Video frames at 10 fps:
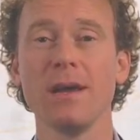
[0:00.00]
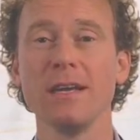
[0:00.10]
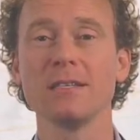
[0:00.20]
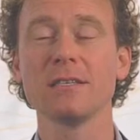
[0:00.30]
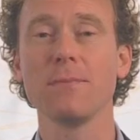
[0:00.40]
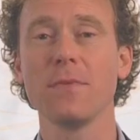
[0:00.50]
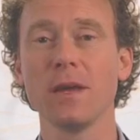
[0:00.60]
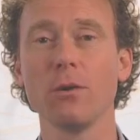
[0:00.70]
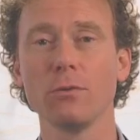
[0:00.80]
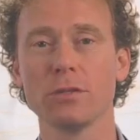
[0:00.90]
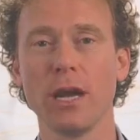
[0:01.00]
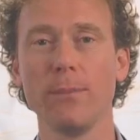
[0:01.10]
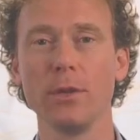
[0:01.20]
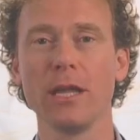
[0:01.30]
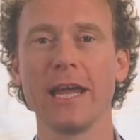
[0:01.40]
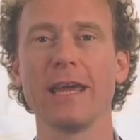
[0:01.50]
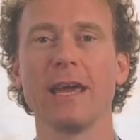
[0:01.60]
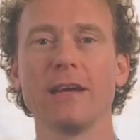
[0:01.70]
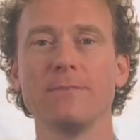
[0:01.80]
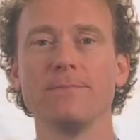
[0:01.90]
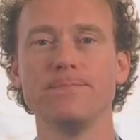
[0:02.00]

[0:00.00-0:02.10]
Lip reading: is something called double linking.